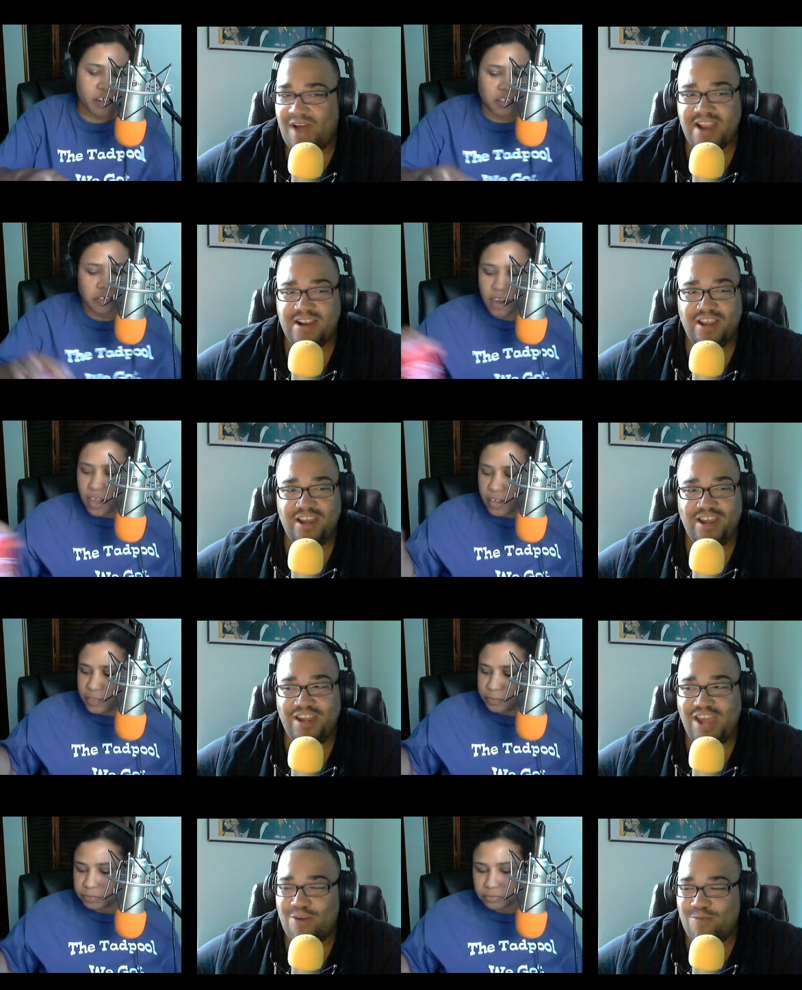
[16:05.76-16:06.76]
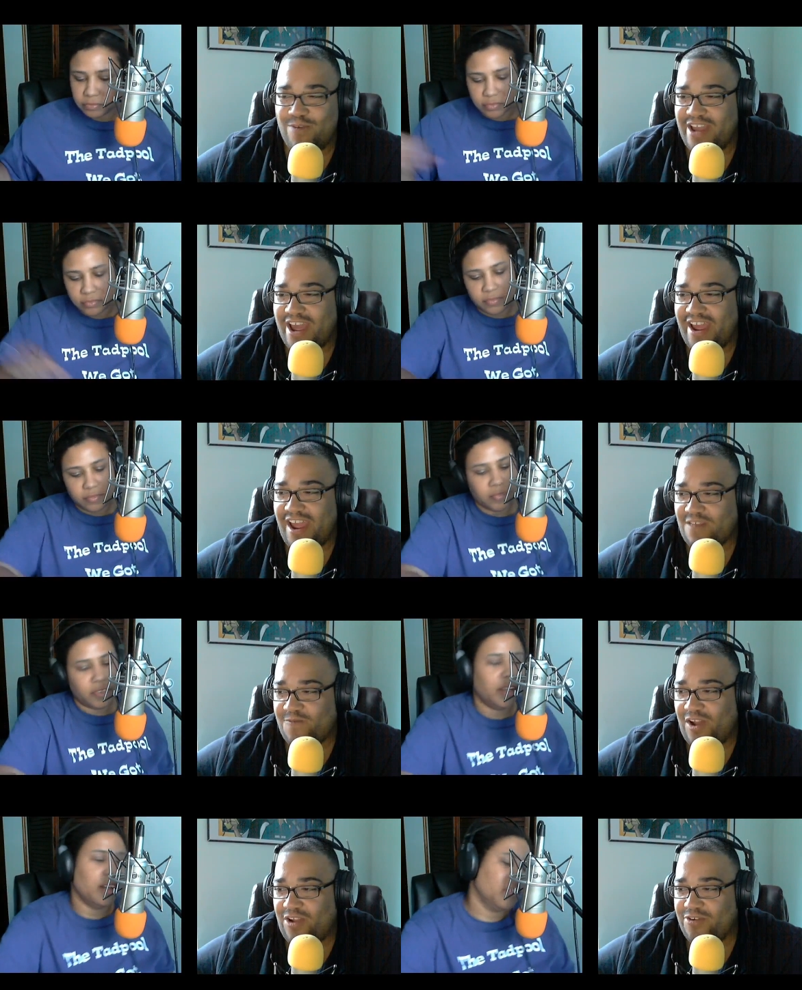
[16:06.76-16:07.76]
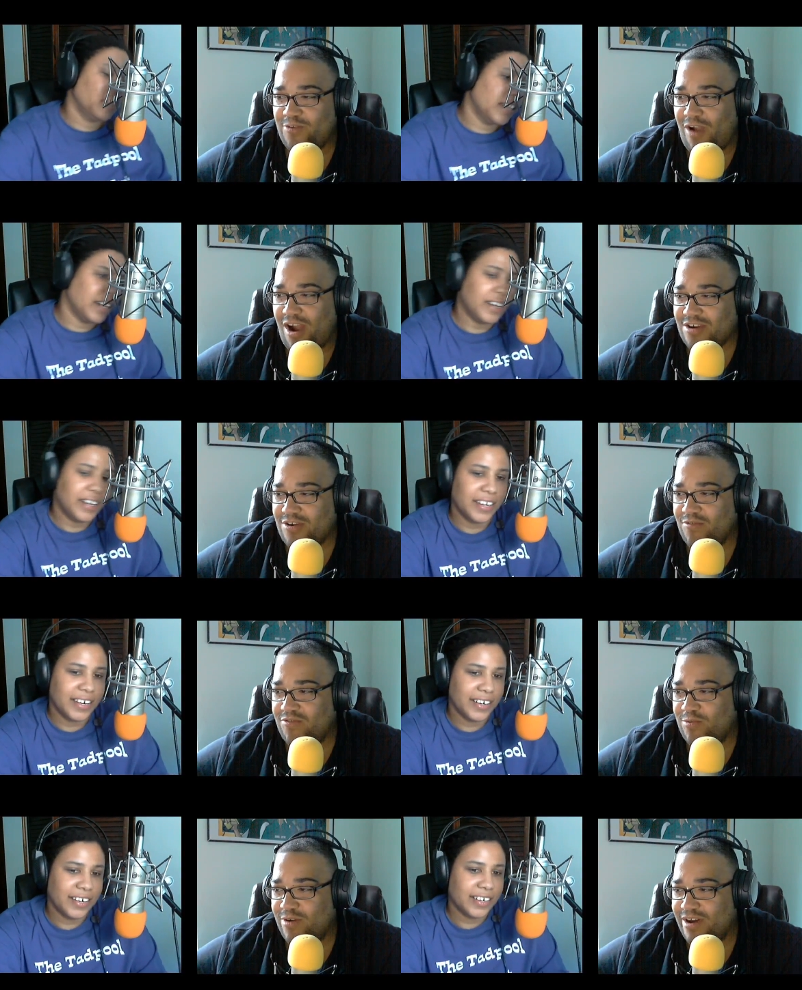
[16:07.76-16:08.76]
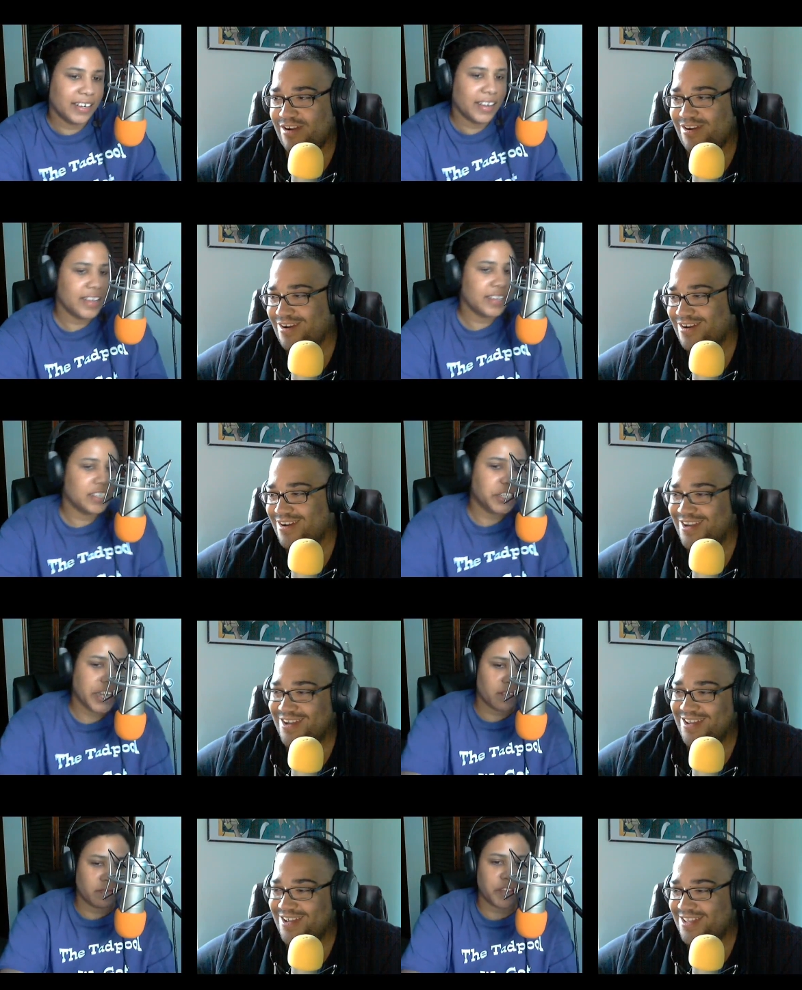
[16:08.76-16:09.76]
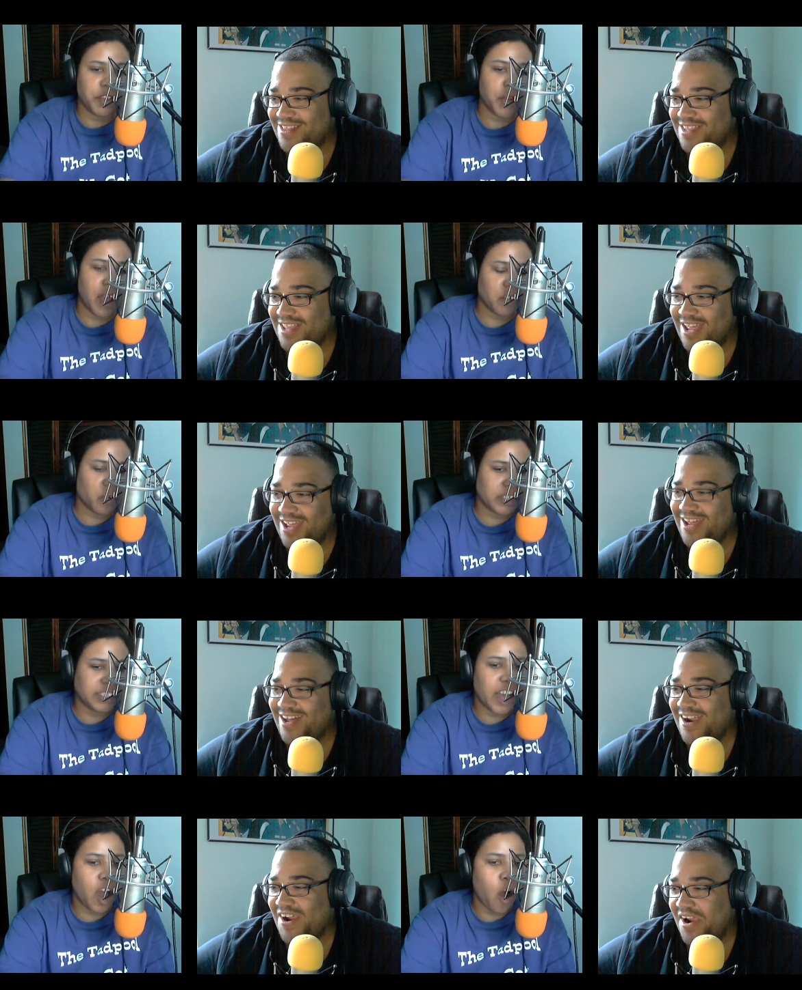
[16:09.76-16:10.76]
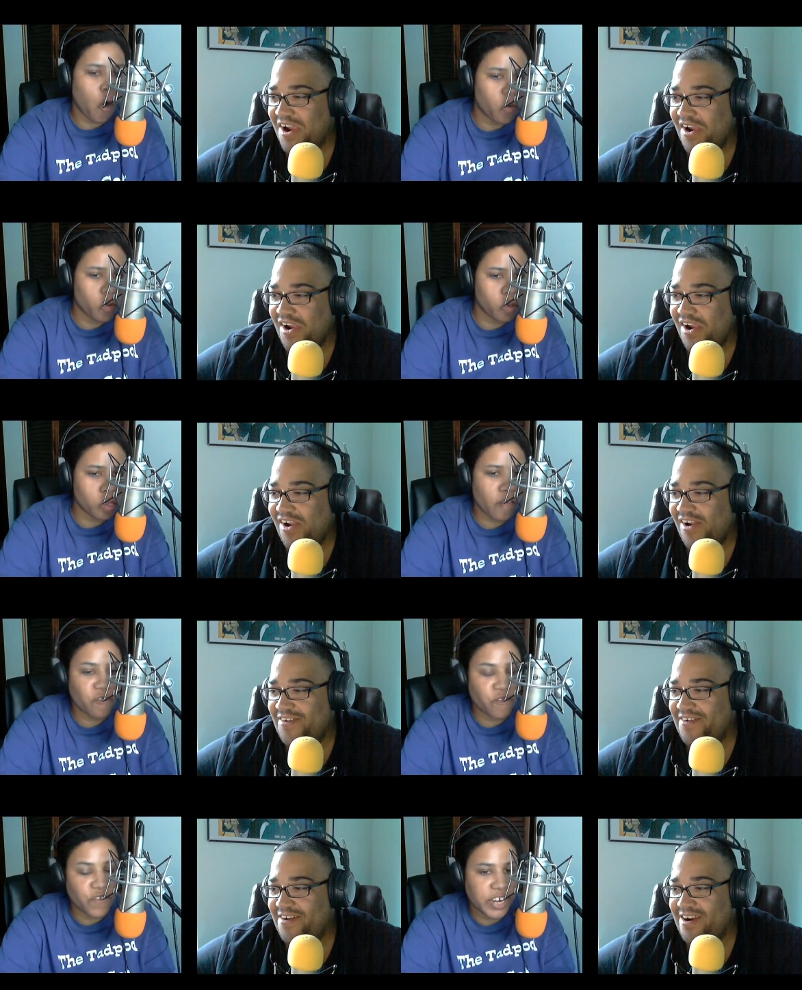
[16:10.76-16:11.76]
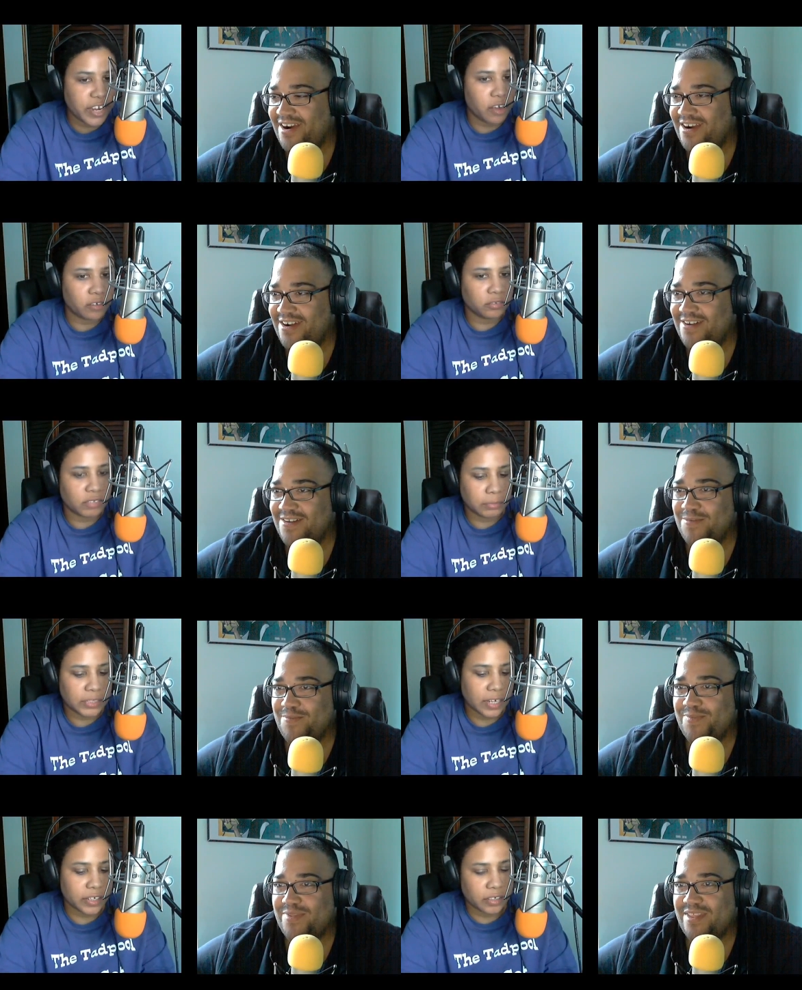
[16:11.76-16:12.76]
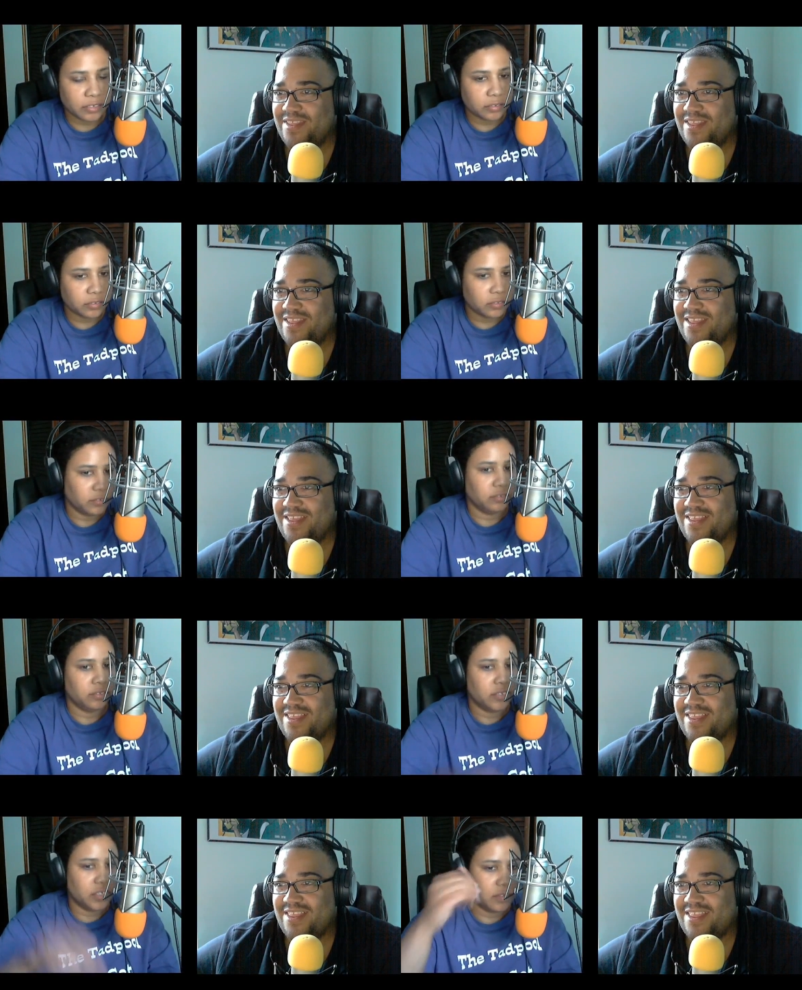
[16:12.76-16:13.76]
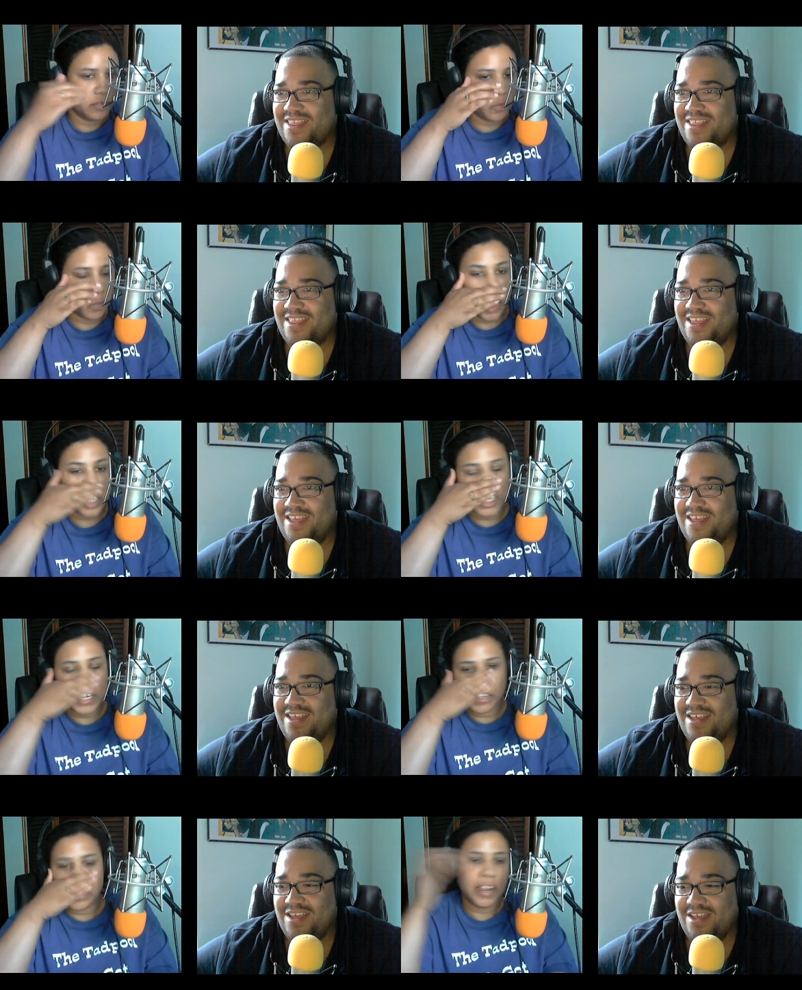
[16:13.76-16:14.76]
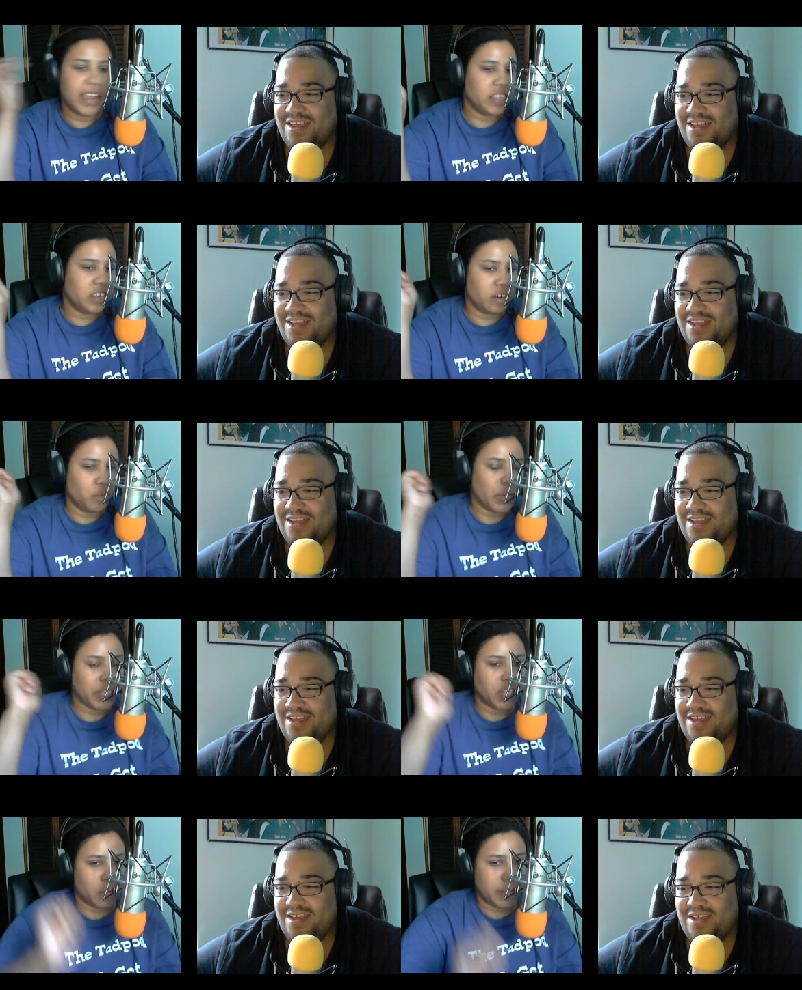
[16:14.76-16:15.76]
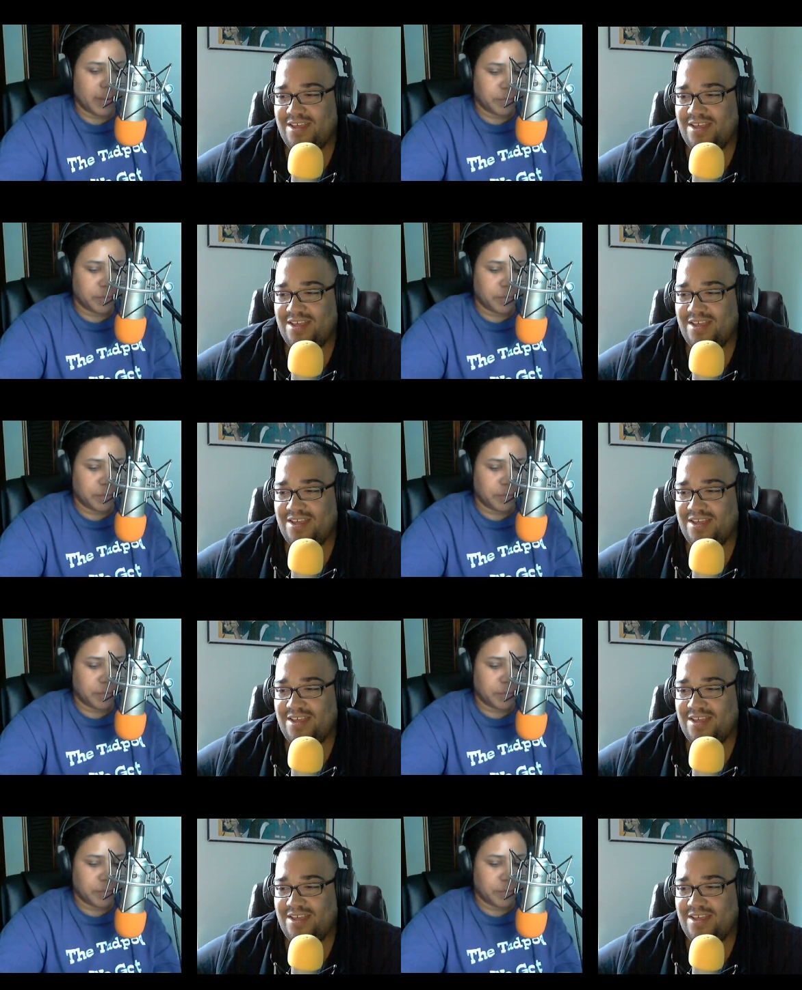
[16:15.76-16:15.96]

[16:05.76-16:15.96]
Speaker 1: finally, The Rock. Finally, Renee has followed oh, The Rock on Twitter. Jeff, you have
Speaker 2: to watch that whole video. I'm telling you. Watch it. And then we can talk about it.